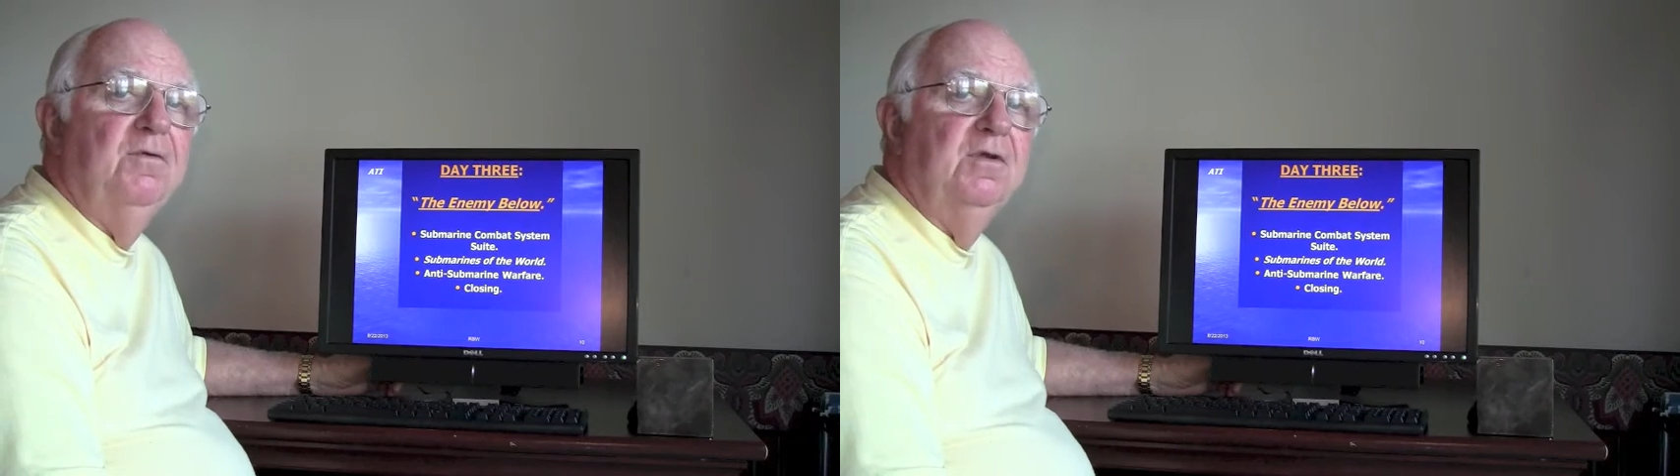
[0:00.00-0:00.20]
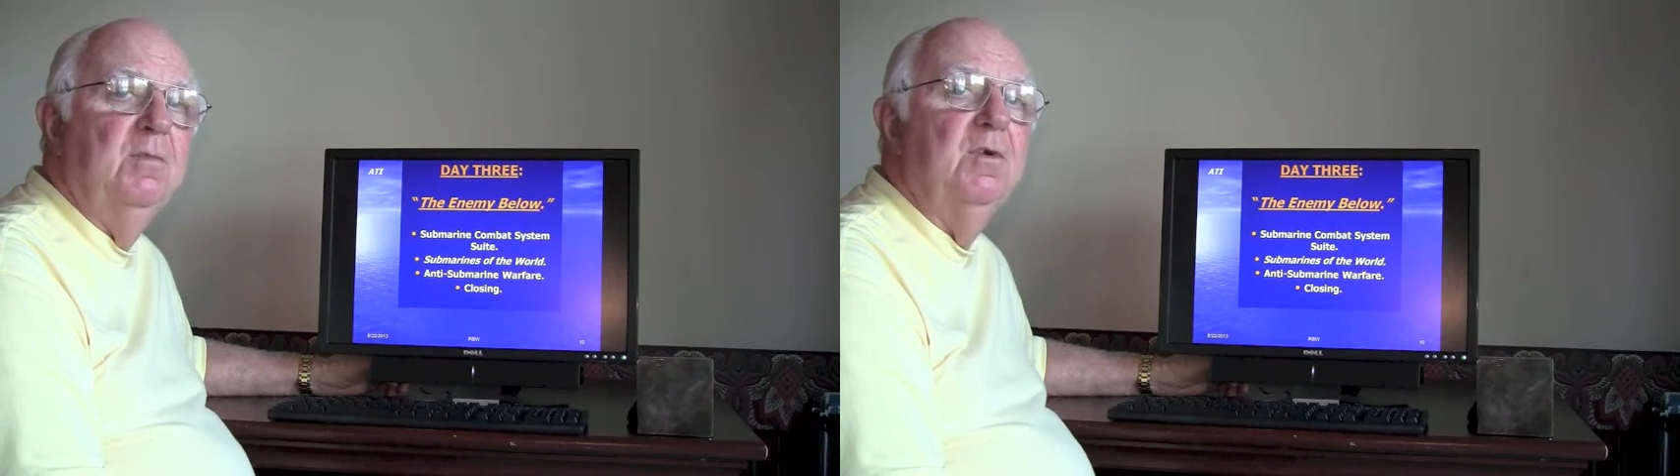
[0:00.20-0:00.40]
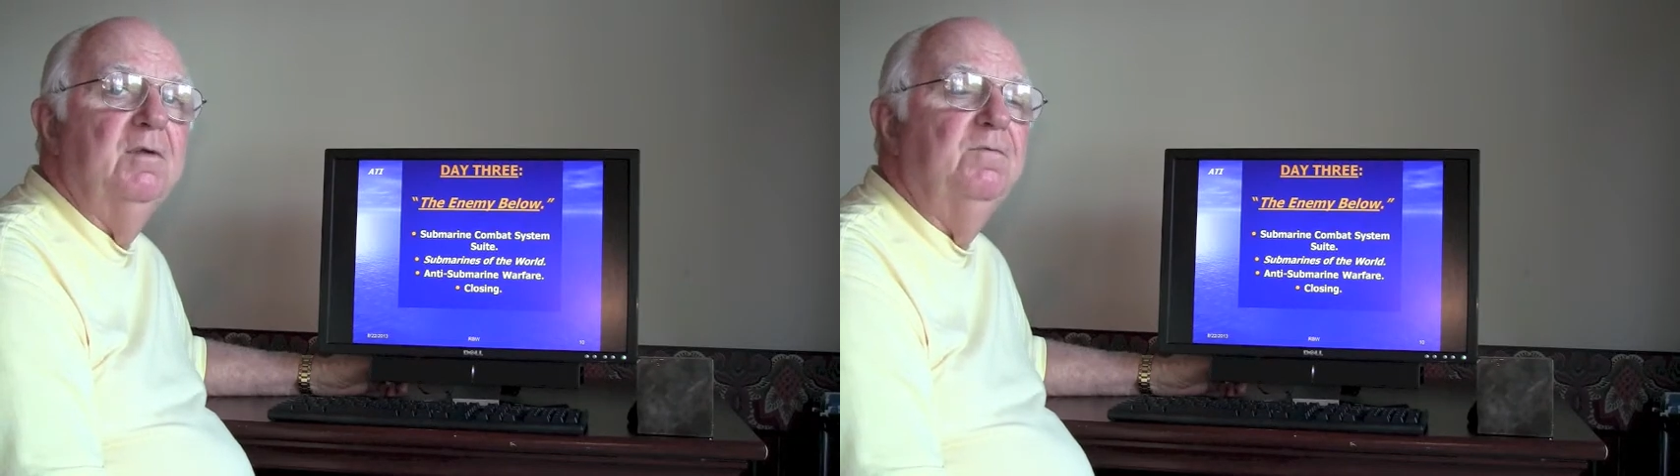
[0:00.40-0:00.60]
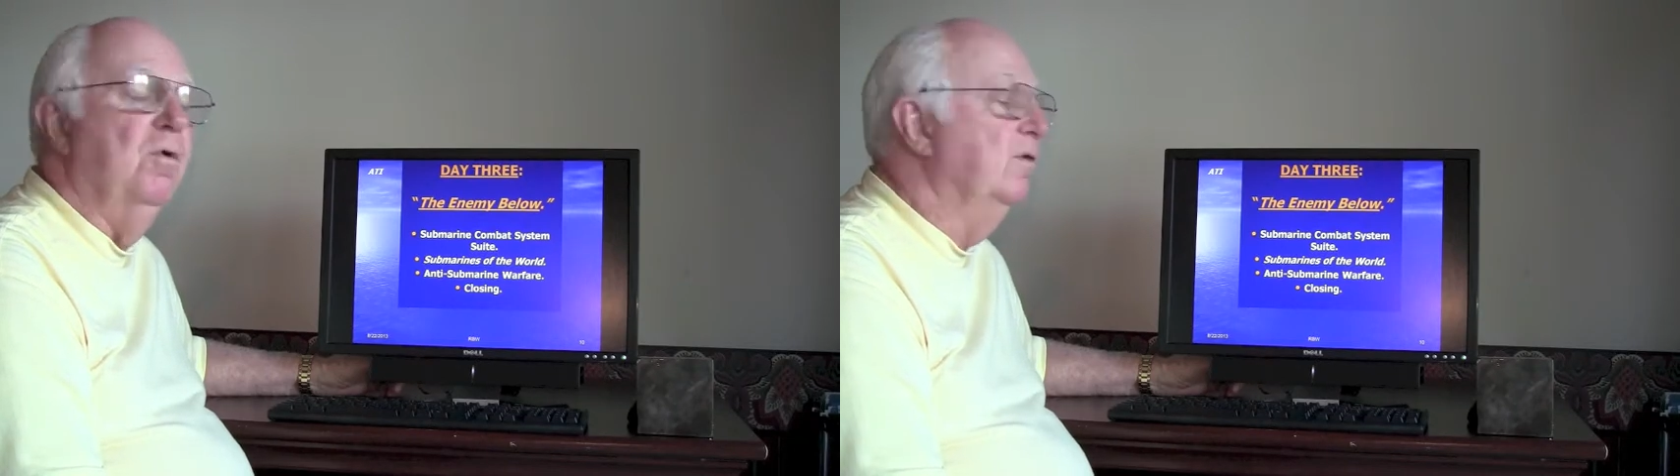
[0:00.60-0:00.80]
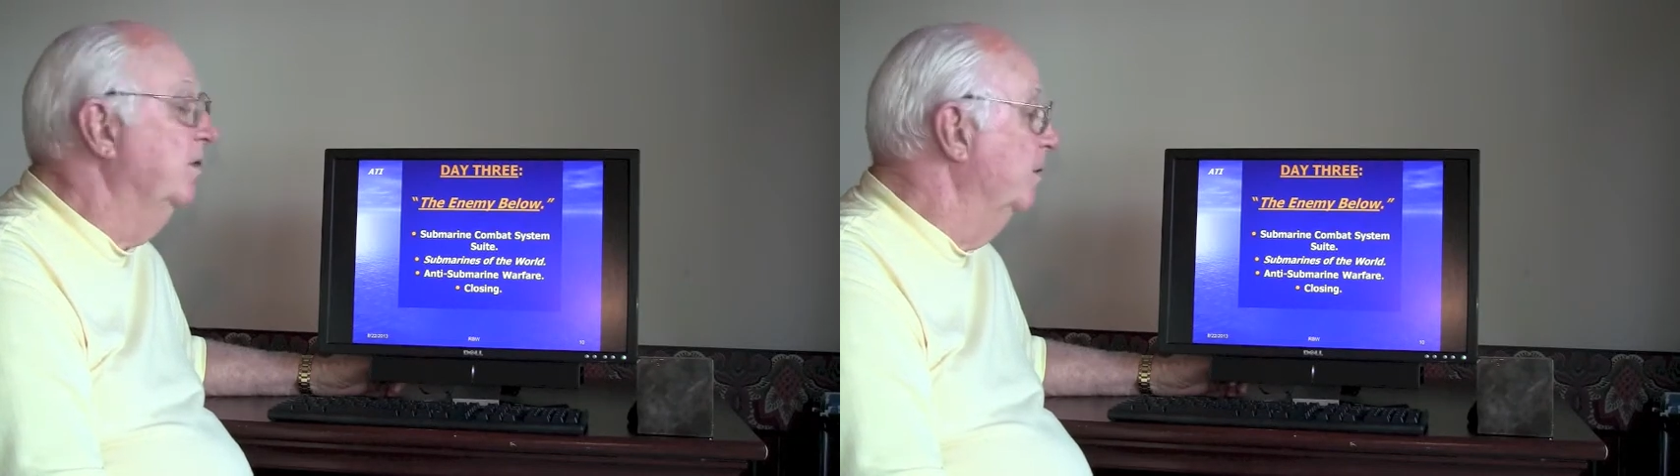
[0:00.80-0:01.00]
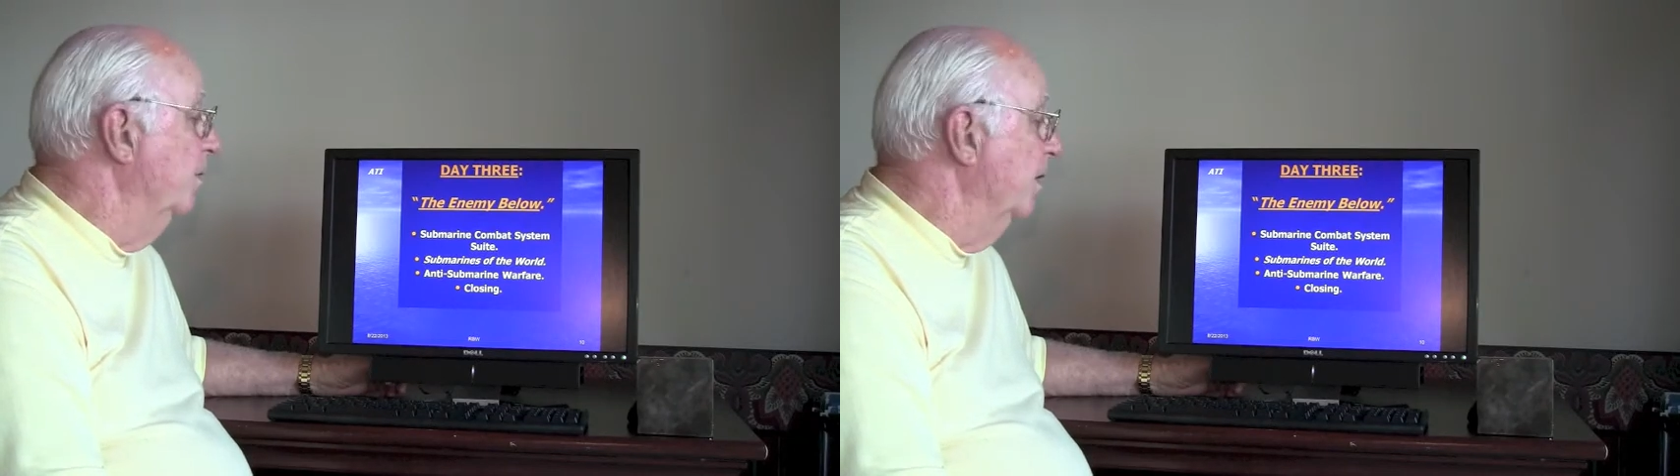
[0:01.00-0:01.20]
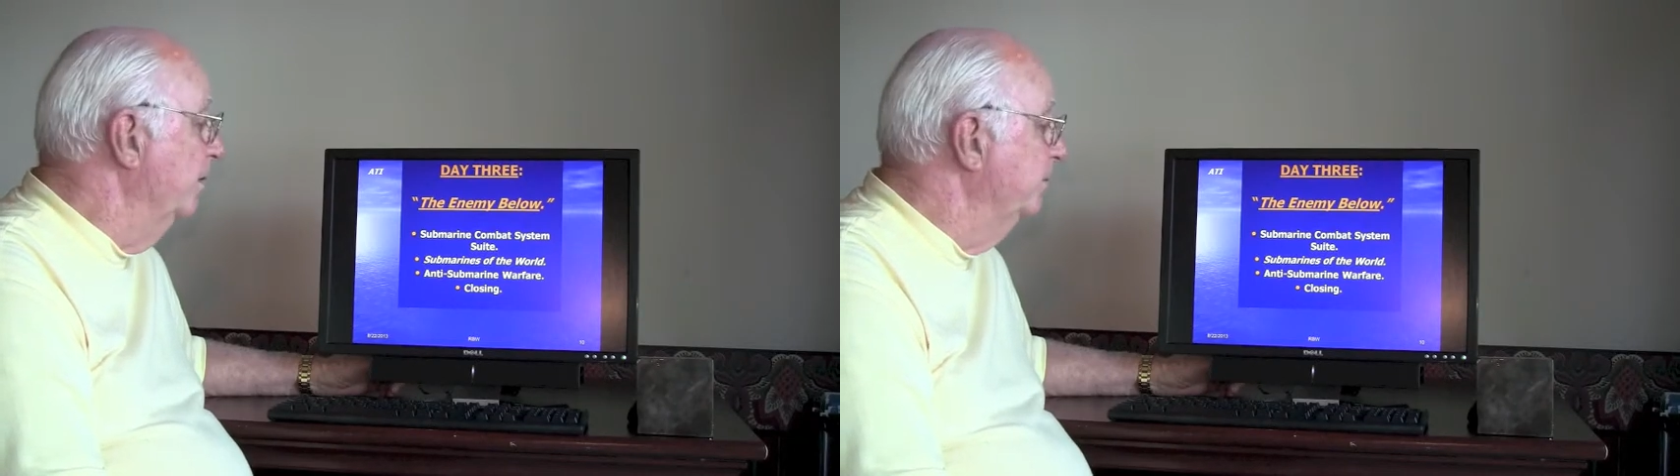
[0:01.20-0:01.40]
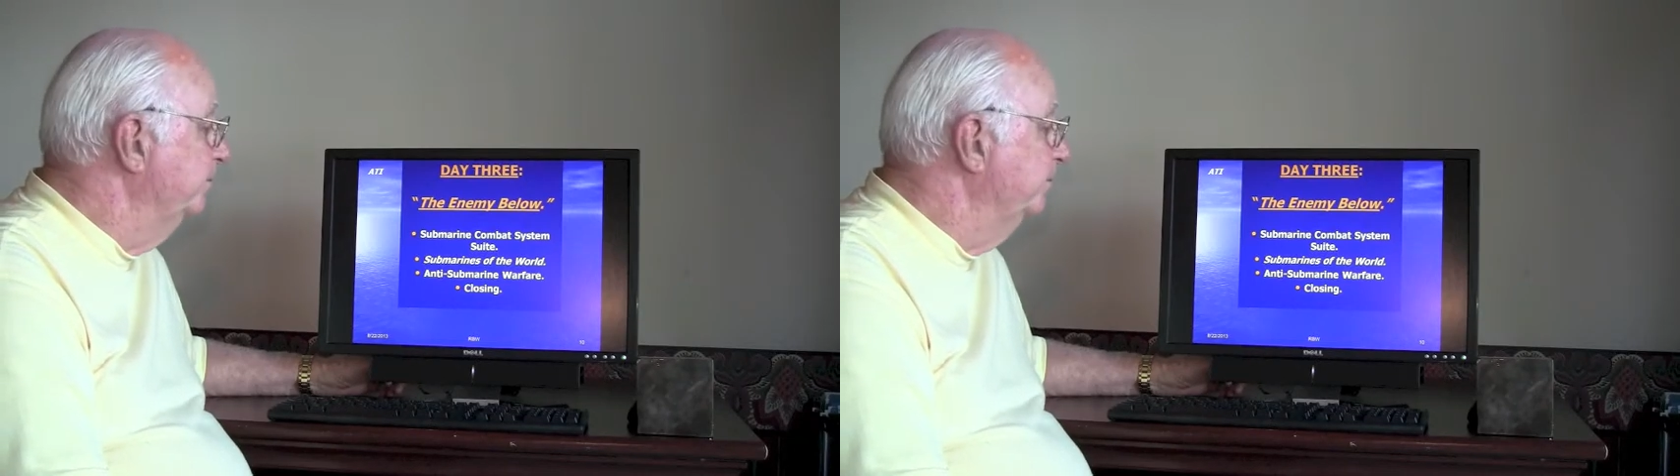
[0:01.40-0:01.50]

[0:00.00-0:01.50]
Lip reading: submarine force in the world.